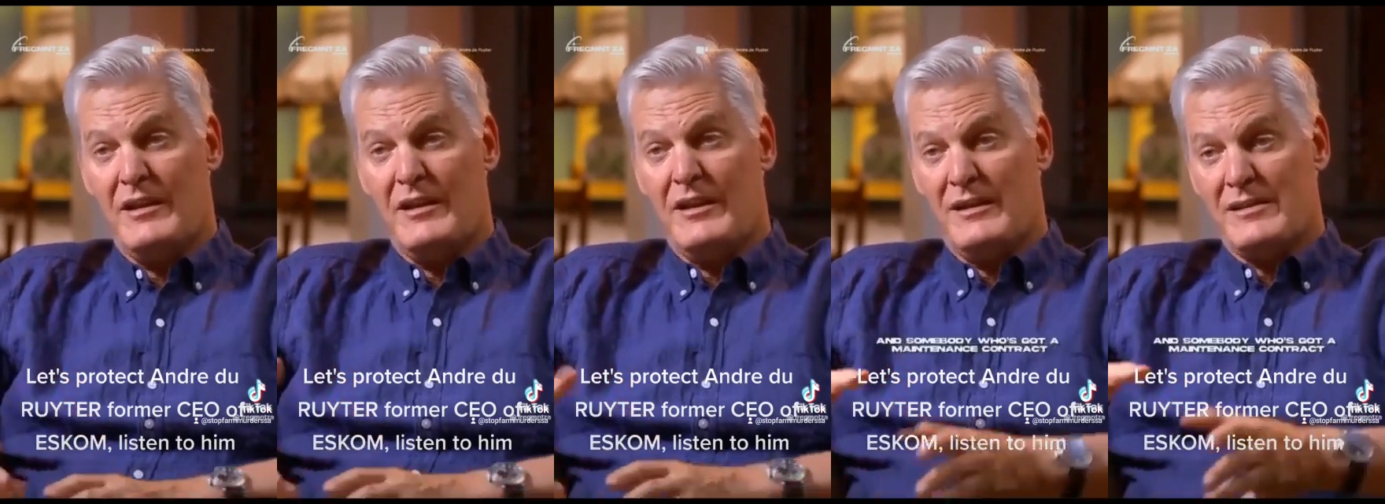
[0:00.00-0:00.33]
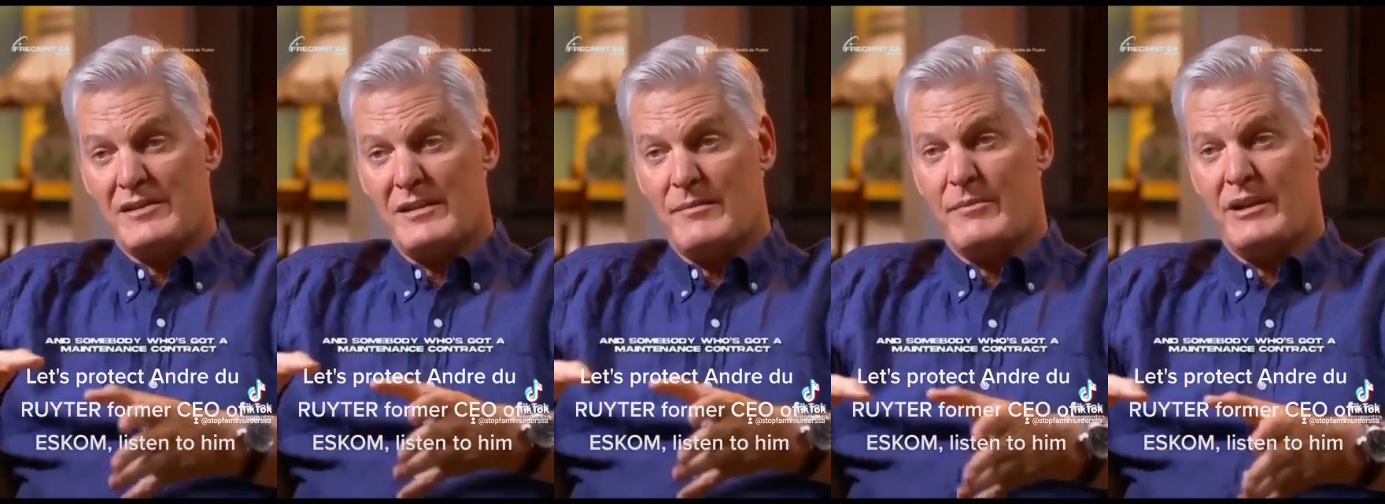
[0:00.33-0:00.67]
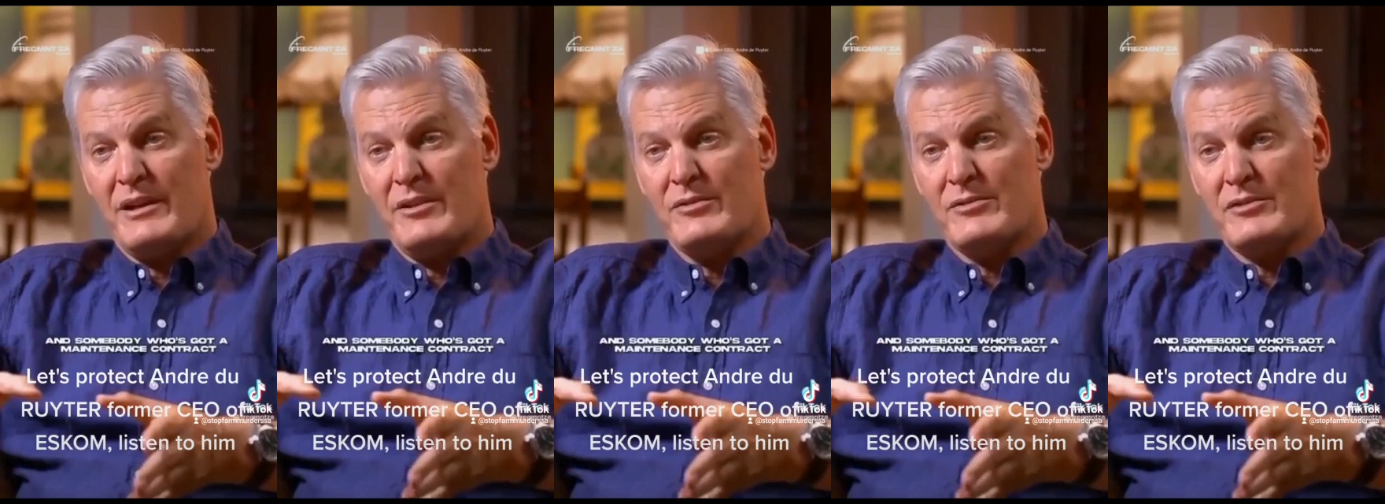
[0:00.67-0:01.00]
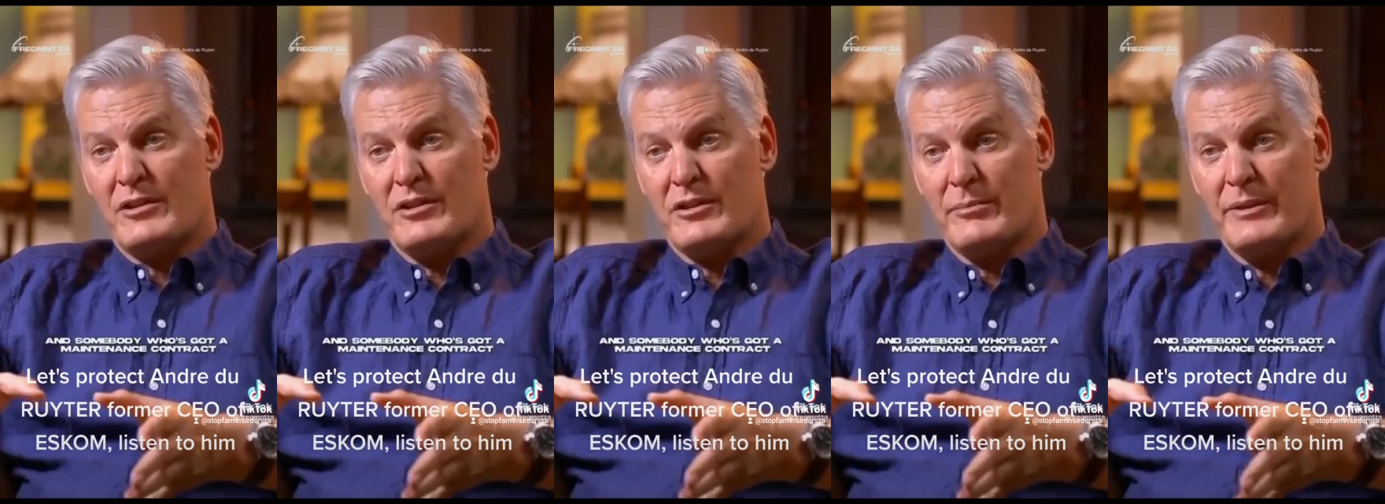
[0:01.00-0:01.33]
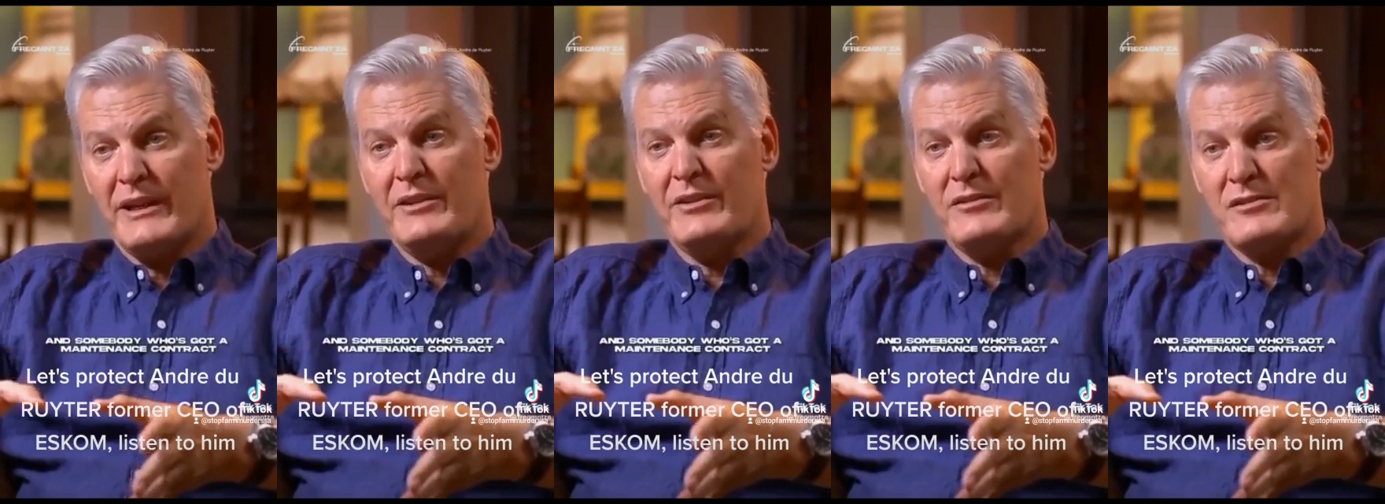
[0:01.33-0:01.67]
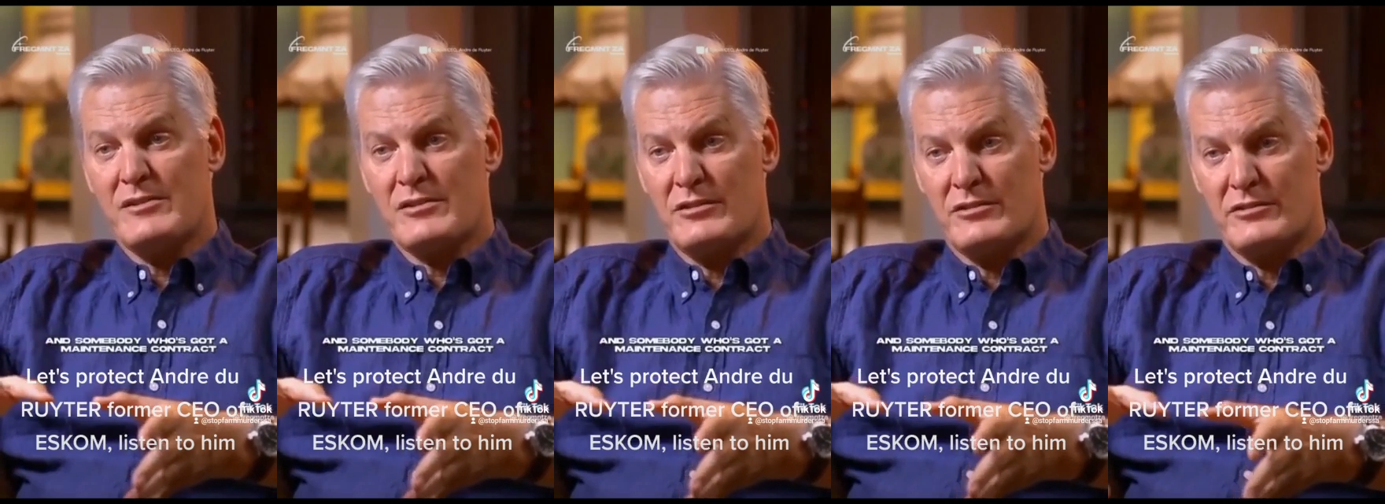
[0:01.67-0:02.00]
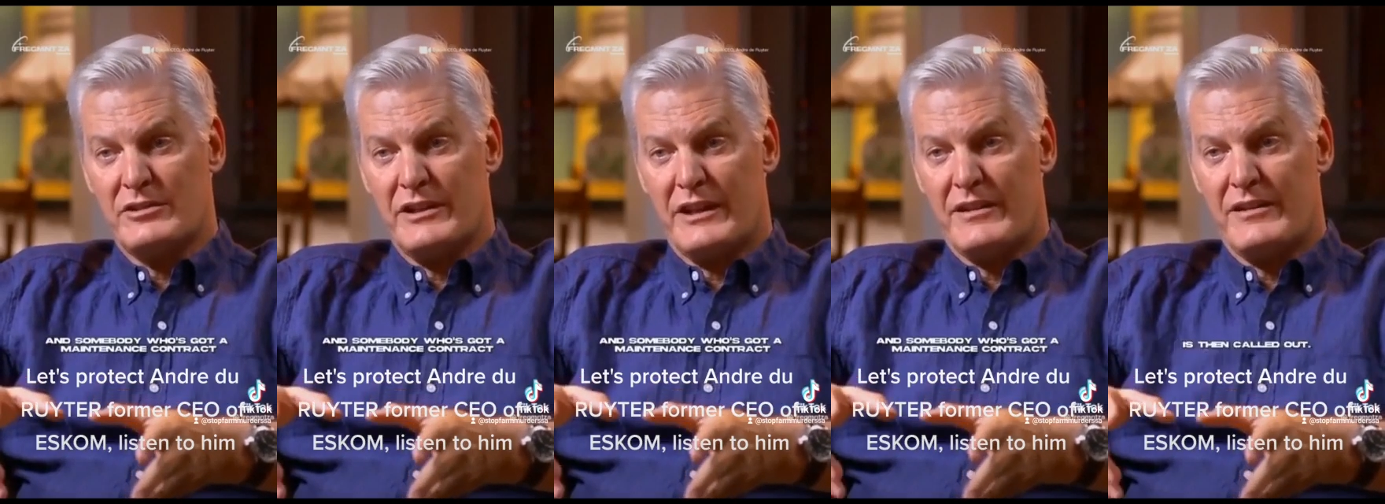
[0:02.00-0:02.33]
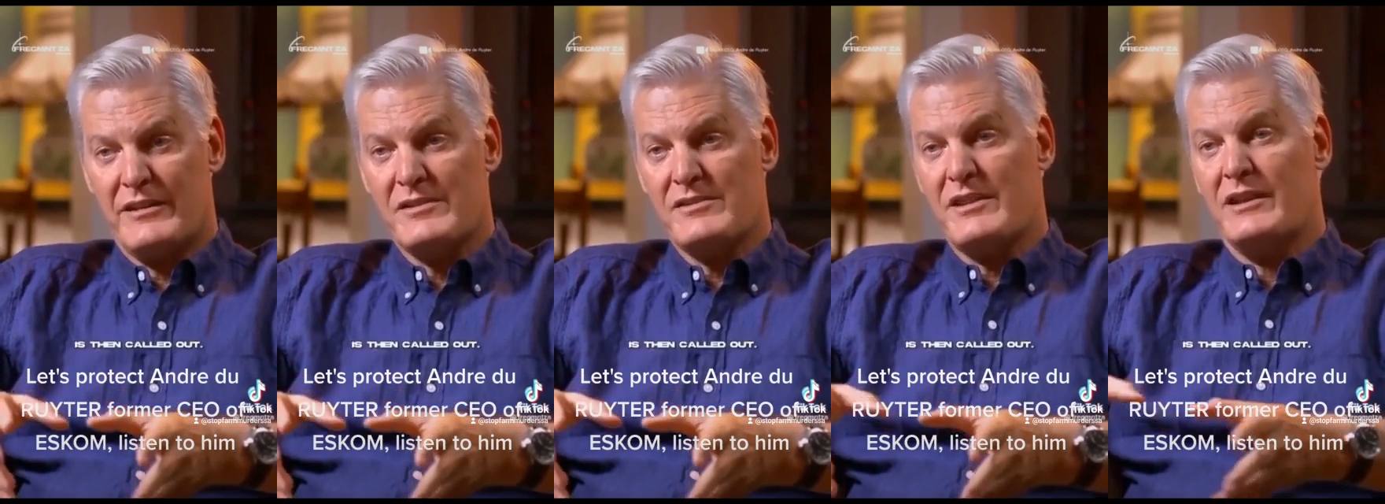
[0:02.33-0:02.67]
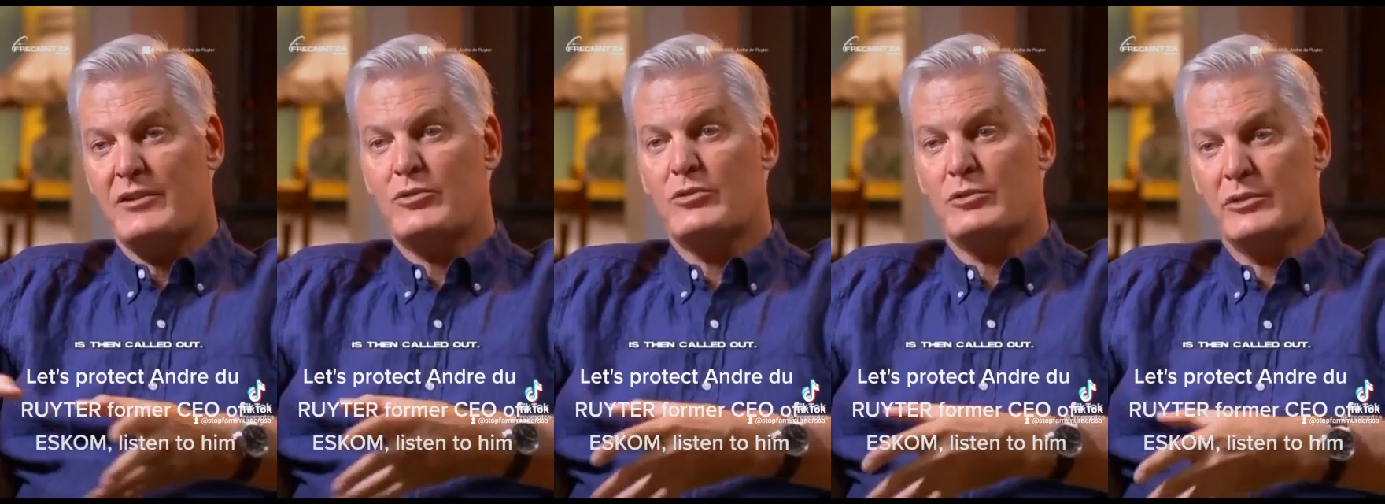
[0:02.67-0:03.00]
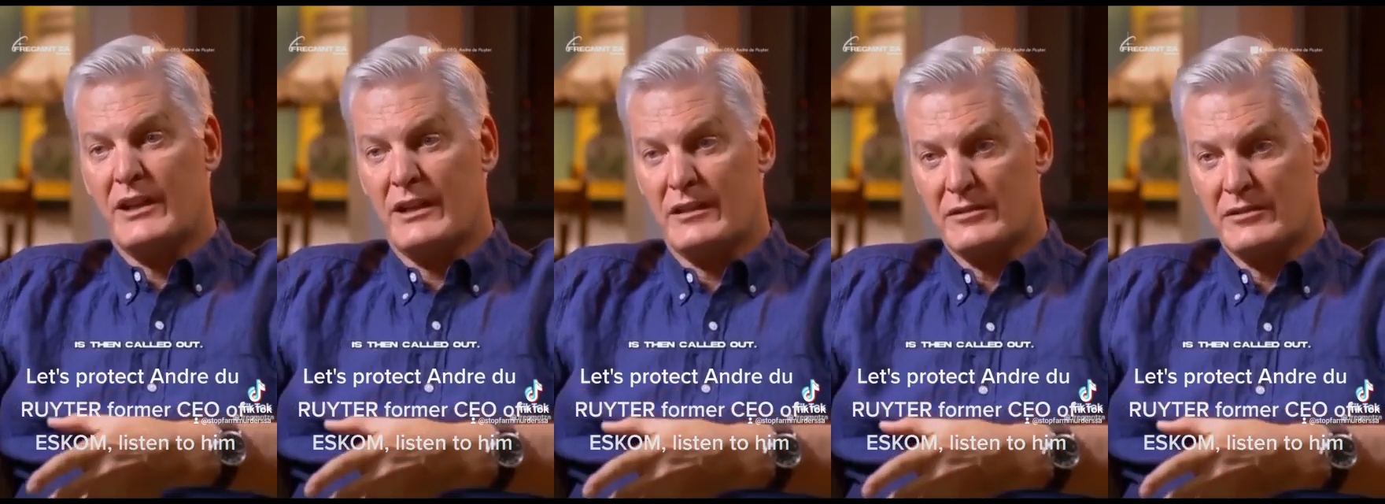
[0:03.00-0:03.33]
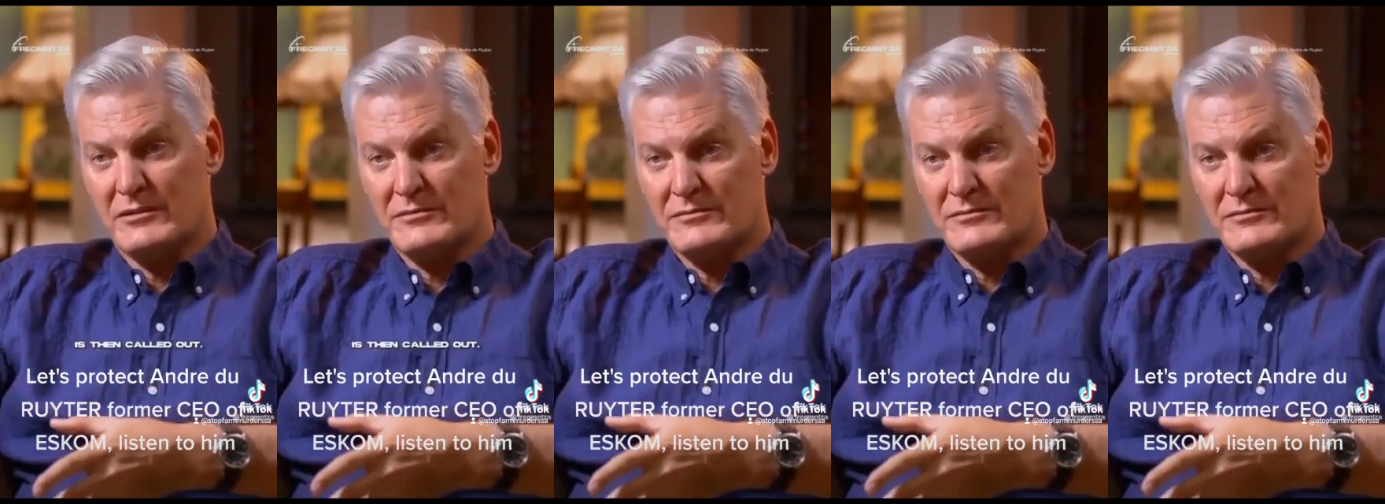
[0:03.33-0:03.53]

and somebody who's got a maintenance contract is then called out.